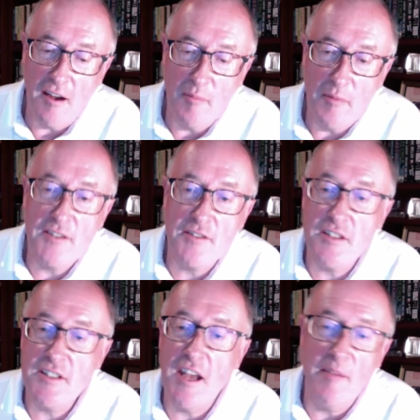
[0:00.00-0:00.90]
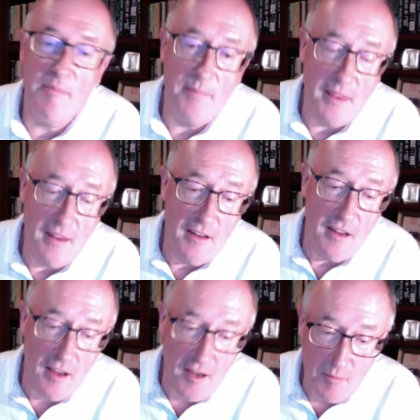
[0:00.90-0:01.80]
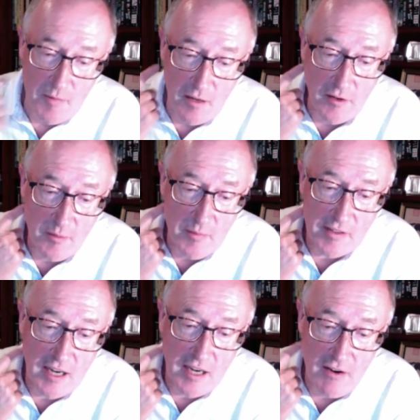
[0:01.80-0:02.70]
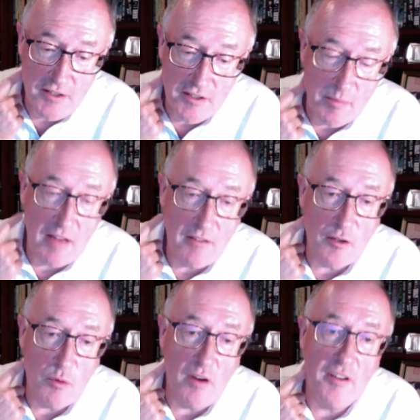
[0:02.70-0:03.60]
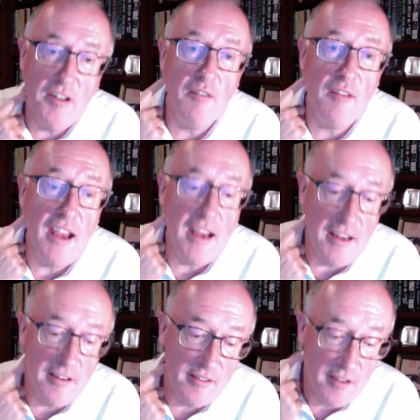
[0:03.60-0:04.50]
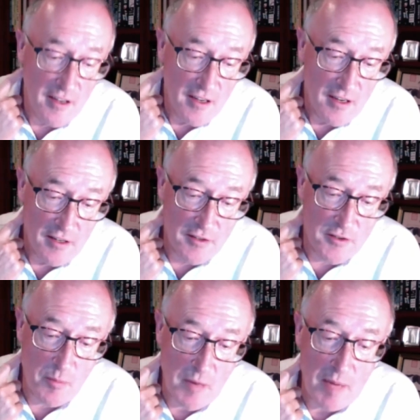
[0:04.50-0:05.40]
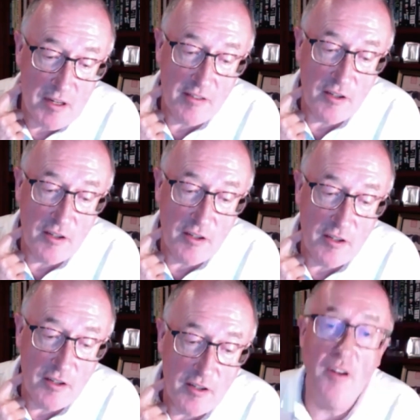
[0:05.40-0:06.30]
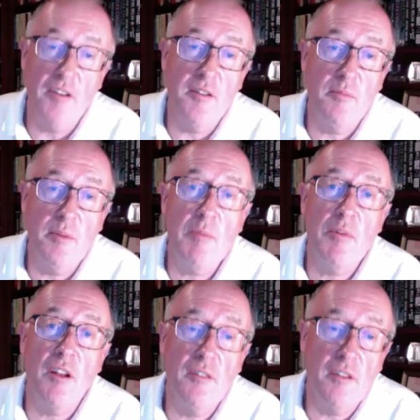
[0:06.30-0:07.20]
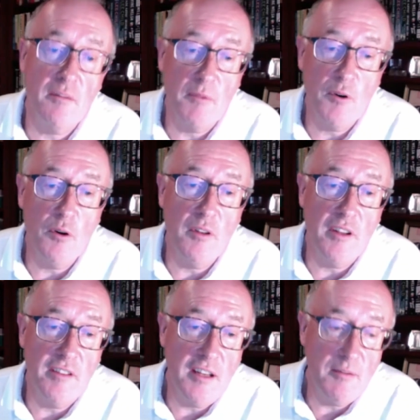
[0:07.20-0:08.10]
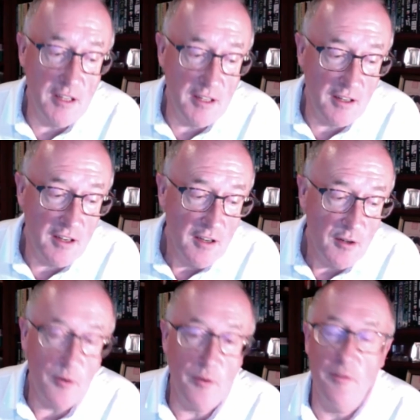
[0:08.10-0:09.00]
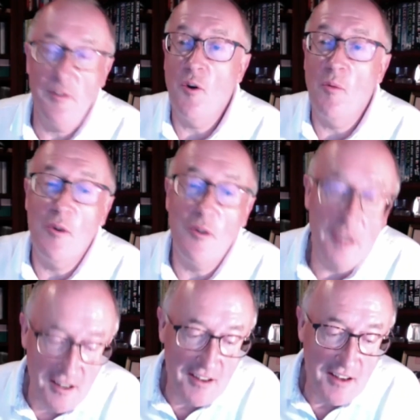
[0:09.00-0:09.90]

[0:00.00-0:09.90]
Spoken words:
It's the same. A lot of miscarriage is about the quality of eggs, and so maybe as a general point to people on the call this evening or your morning,